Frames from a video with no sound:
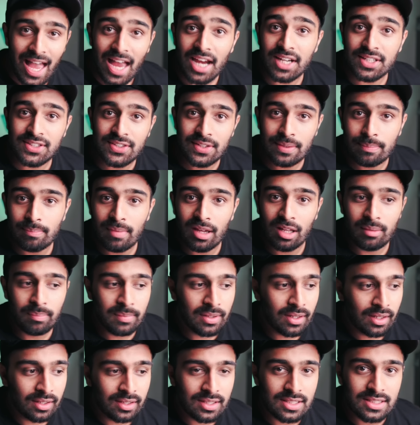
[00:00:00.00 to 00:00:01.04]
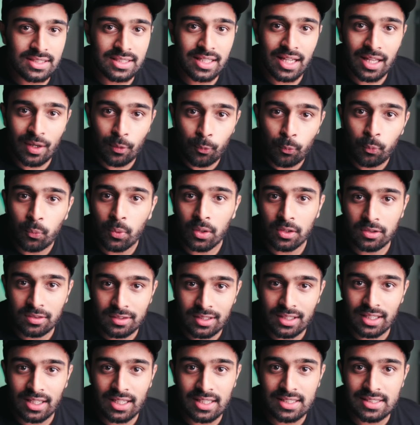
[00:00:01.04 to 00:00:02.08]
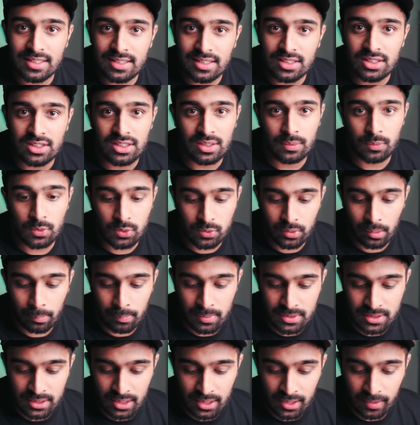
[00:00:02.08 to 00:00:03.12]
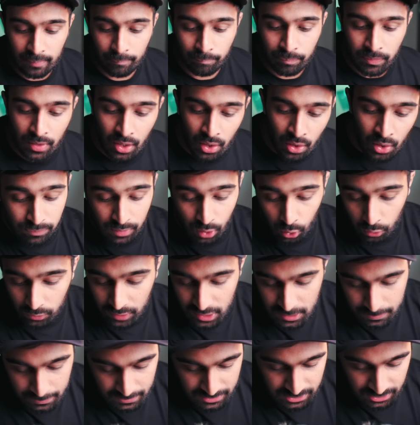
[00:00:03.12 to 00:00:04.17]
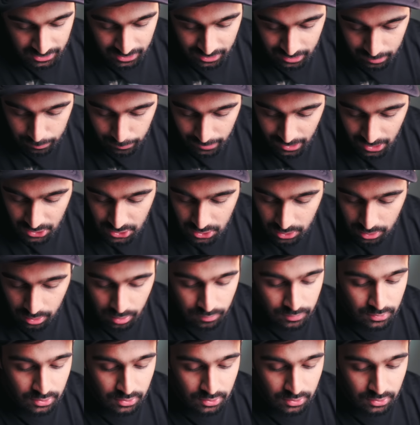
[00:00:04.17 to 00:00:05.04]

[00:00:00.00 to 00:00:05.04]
actually made me understand what the ECG was representing. On this particular page here, I've